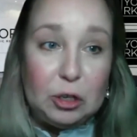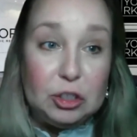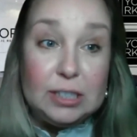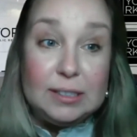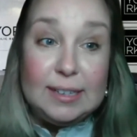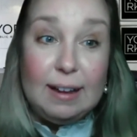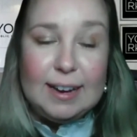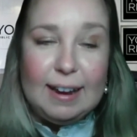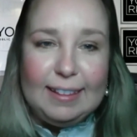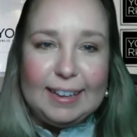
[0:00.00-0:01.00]
If you're just
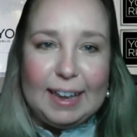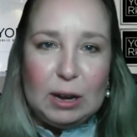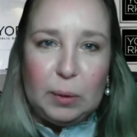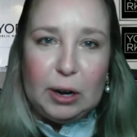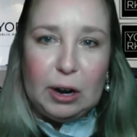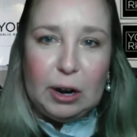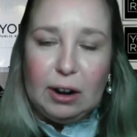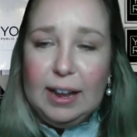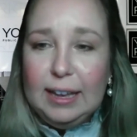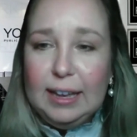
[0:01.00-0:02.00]
now dialing in, we
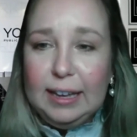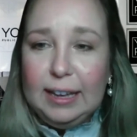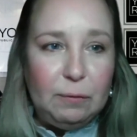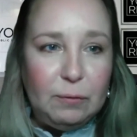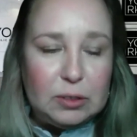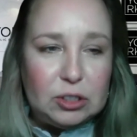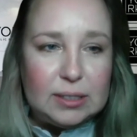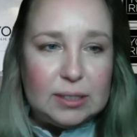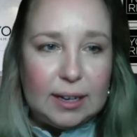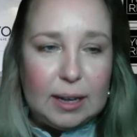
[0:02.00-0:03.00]
are giving folks
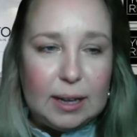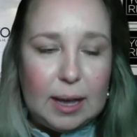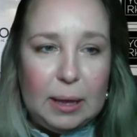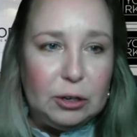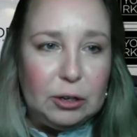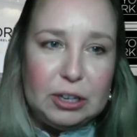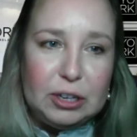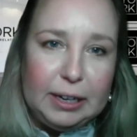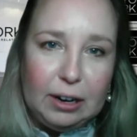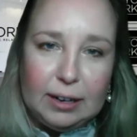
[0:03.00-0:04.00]
just a minute or
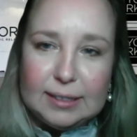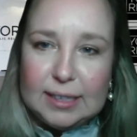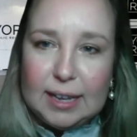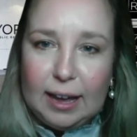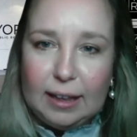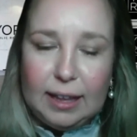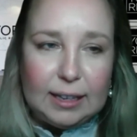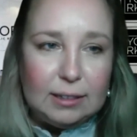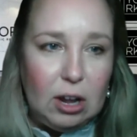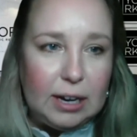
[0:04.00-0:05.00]
so here as
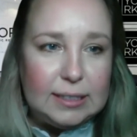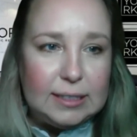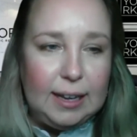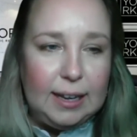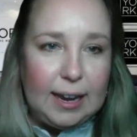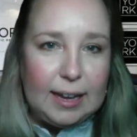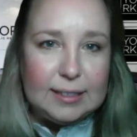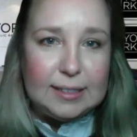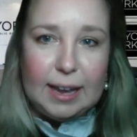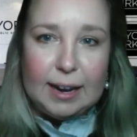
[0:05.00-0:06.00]
they get logged in
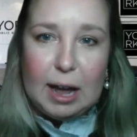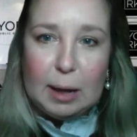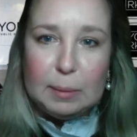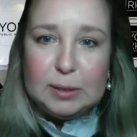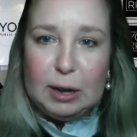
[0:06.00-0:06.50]
and set up.